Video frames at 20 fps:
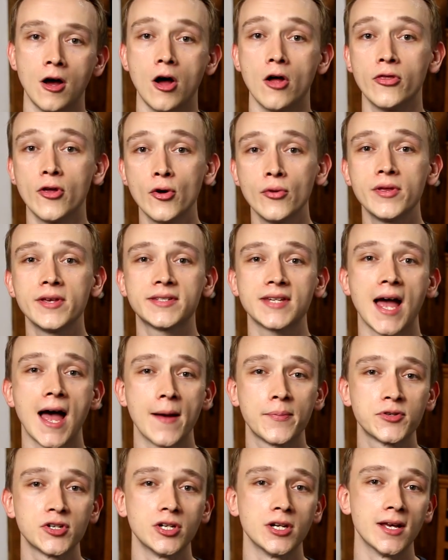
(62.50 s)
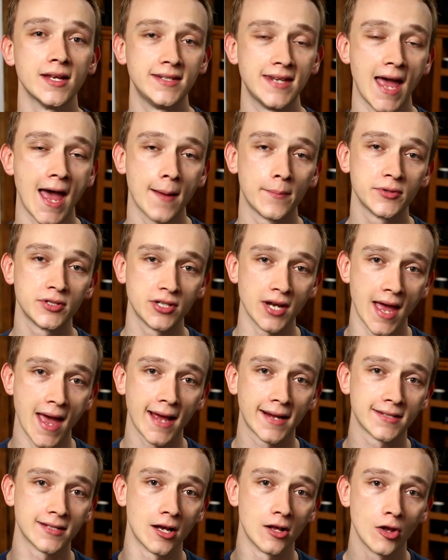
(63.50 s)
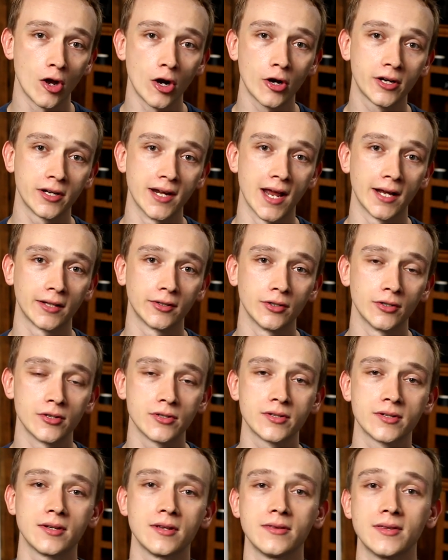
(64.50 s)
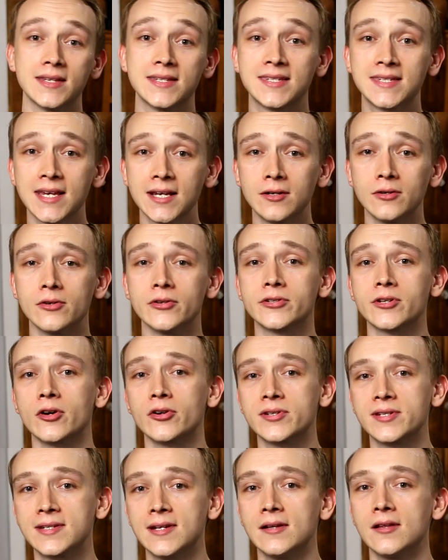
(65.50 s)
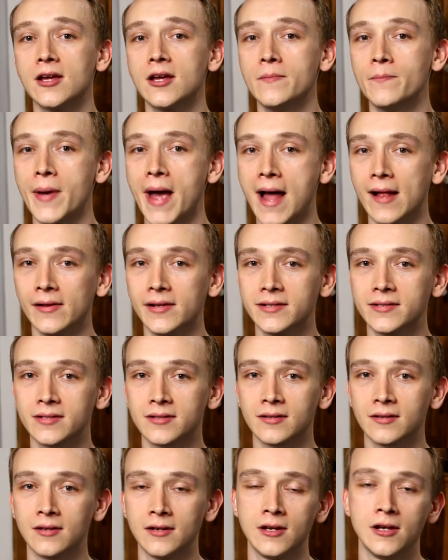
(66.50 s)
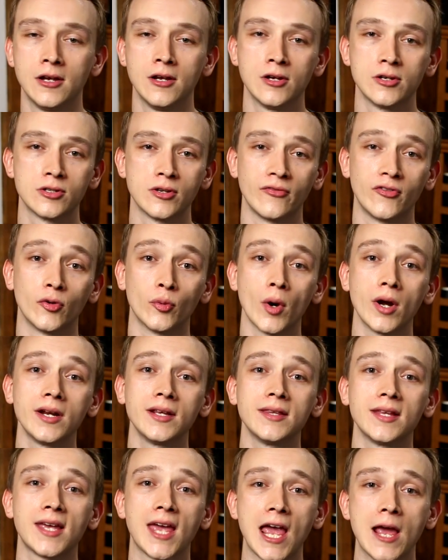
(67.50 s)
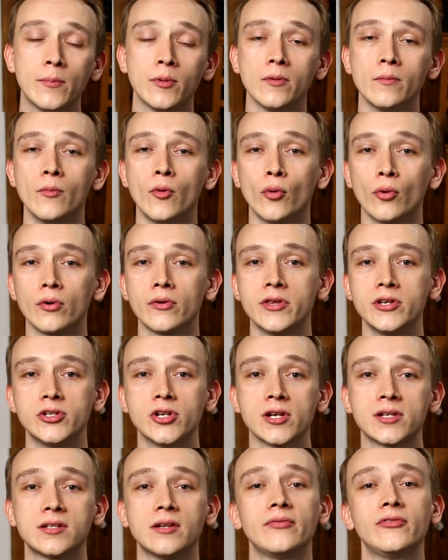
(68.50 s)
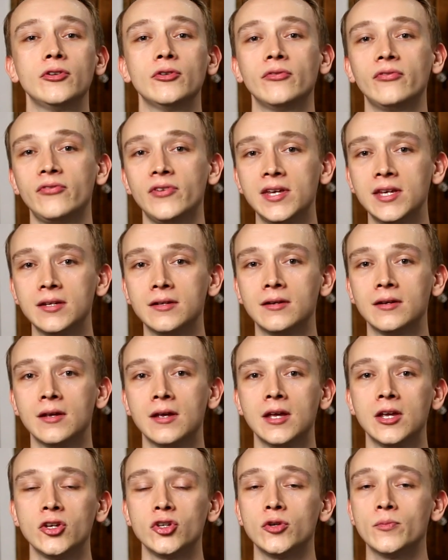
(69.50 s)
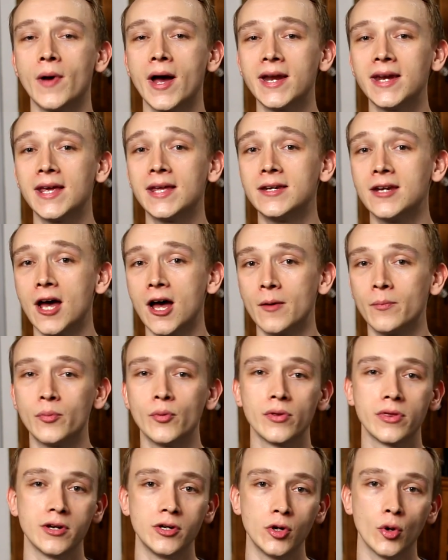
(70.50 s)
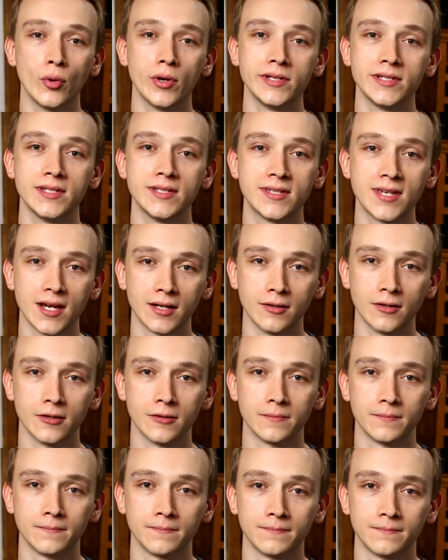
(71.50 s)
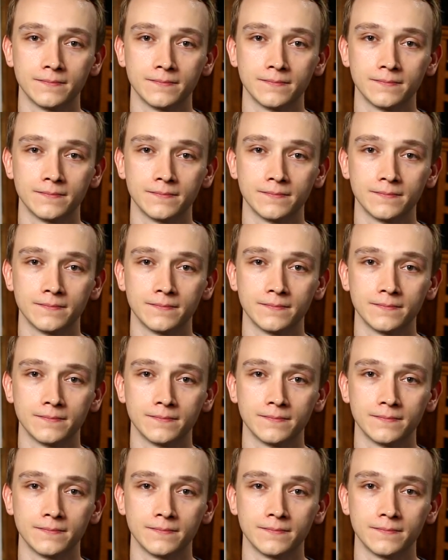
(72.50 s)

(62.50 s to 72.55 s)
Although this option adapts to X L R connectors, the signals are still unbalanced. So if you're running the cable more than just a few feet, you might end up with a noisy signal.